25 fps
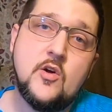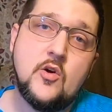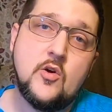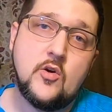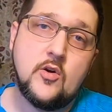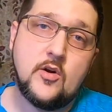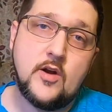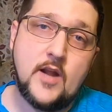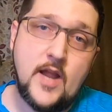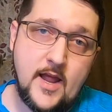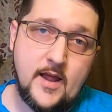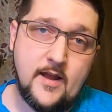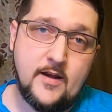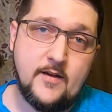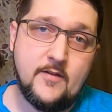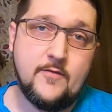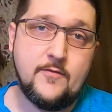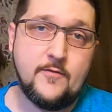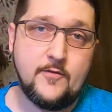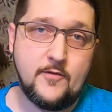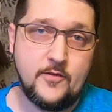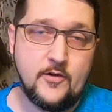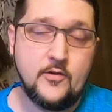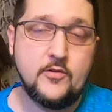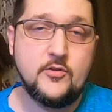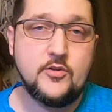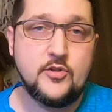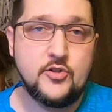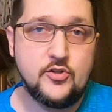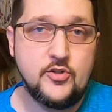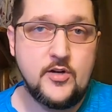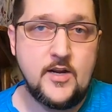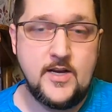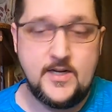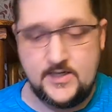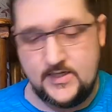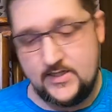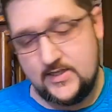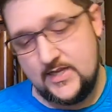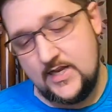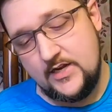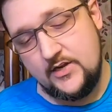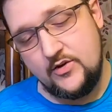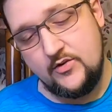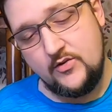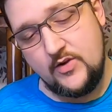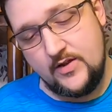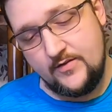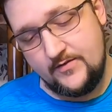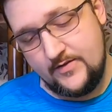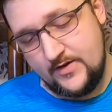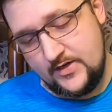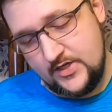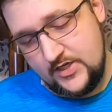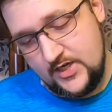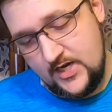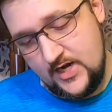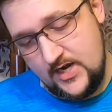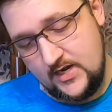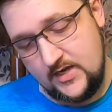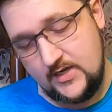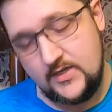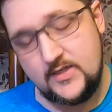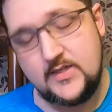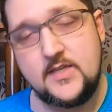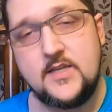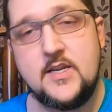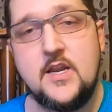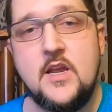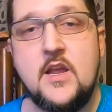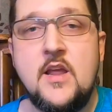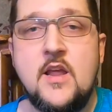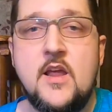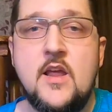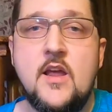or het for those traits, they do have a chance